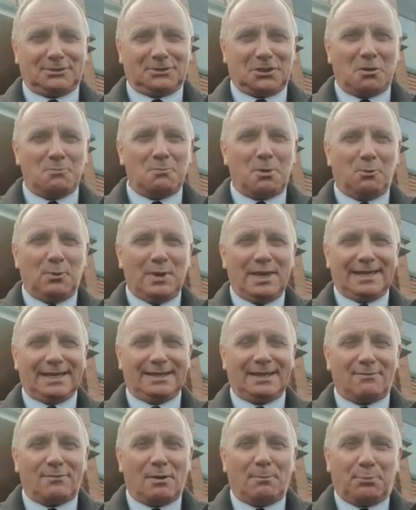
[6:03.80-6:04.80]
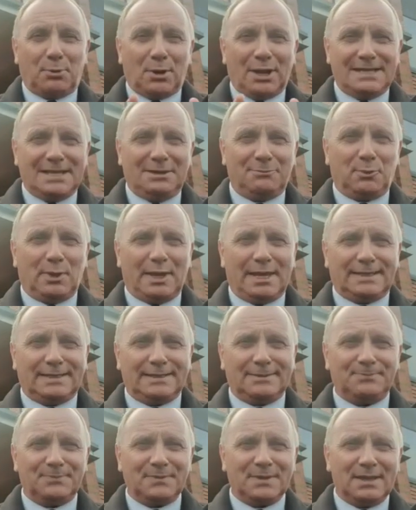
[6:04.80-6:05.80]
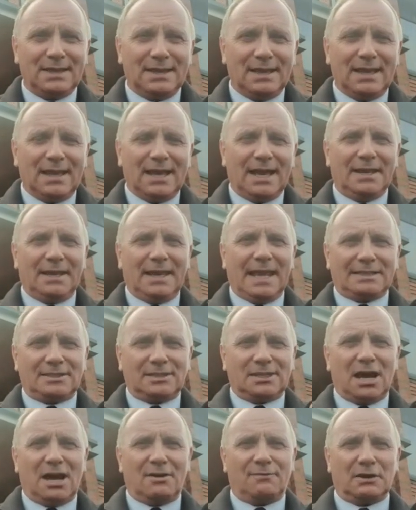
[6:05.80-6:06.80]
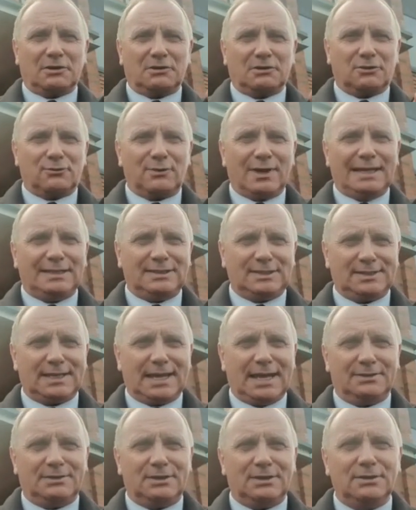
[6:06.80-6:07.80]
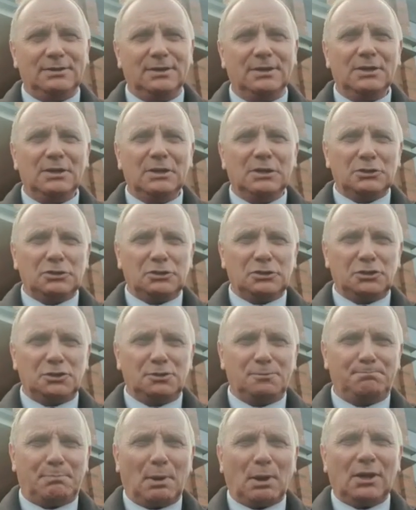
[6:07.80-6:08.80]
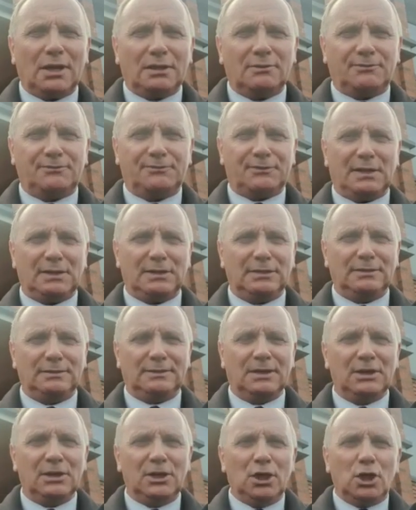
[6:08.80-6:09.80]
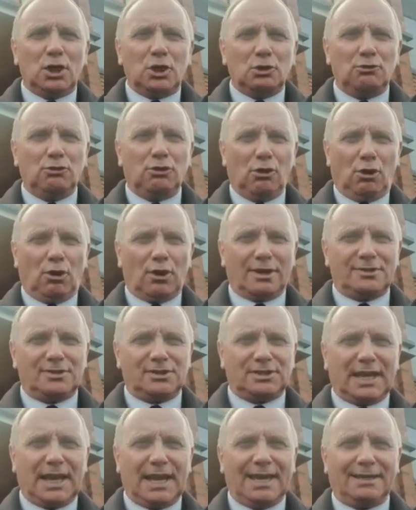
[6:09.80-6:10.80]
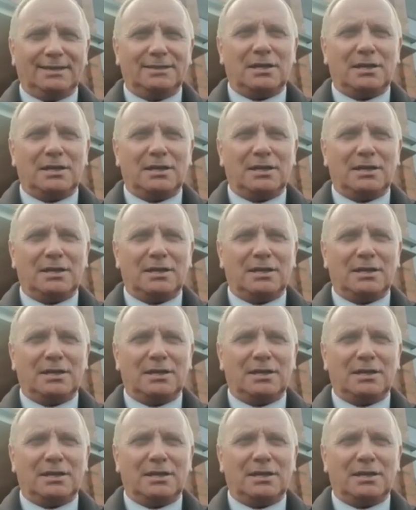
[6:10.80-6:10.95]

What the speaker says: coming weekend. Have a brilliant week, and let's have a Christ-centered, Spirit-filled Lord's Day.